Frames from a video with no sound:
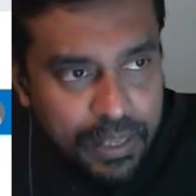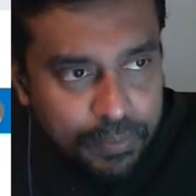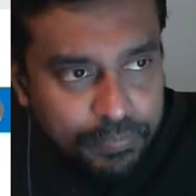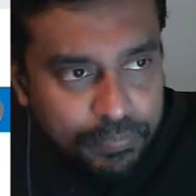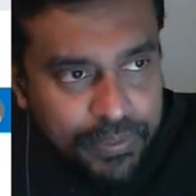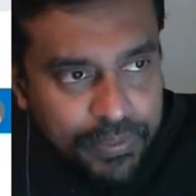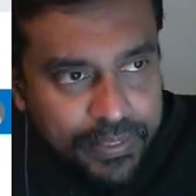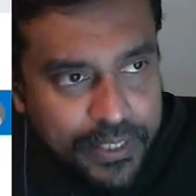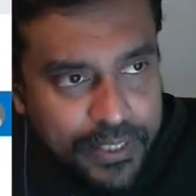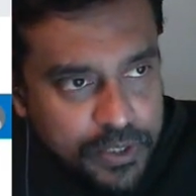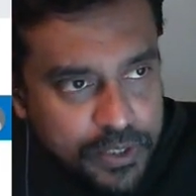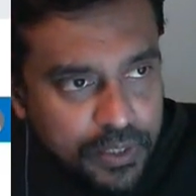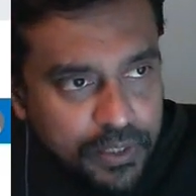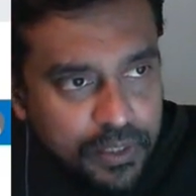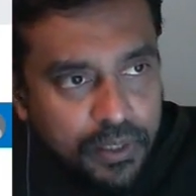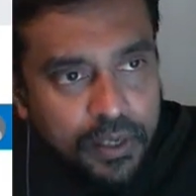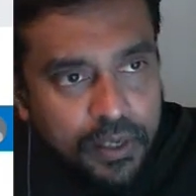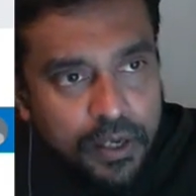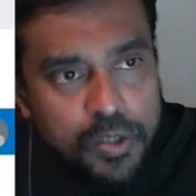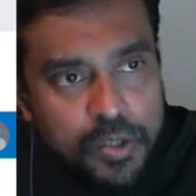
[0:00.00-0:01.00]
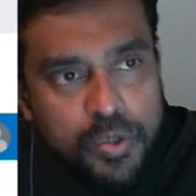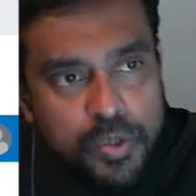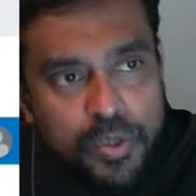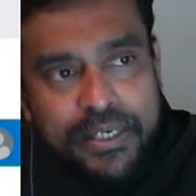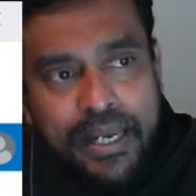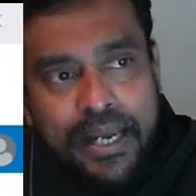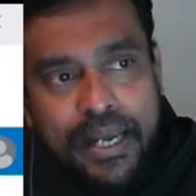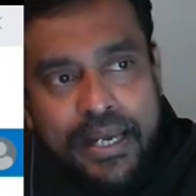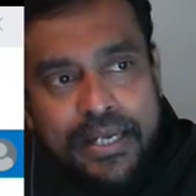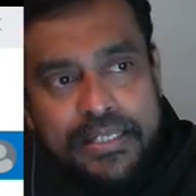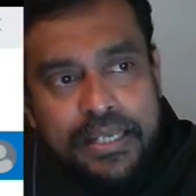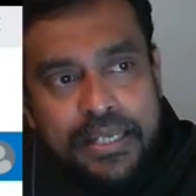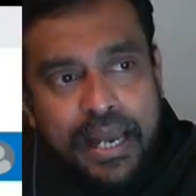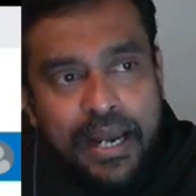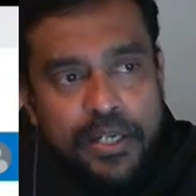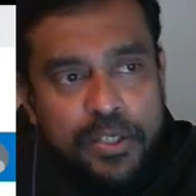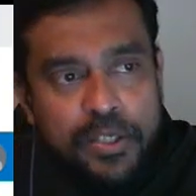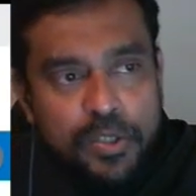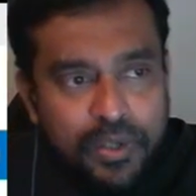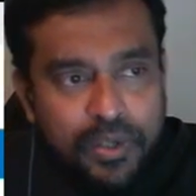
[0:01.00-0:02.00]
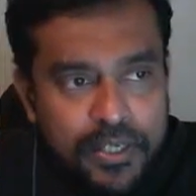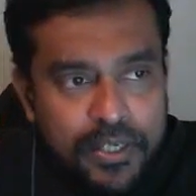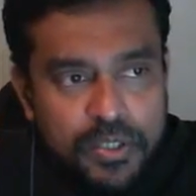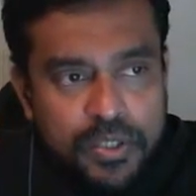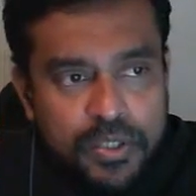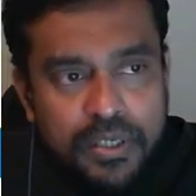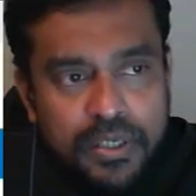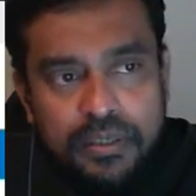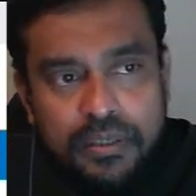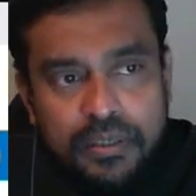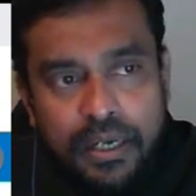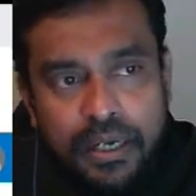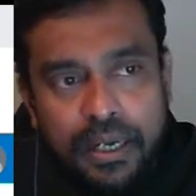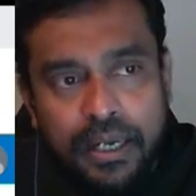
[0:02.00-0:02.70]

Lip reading: the application. So it has isolation,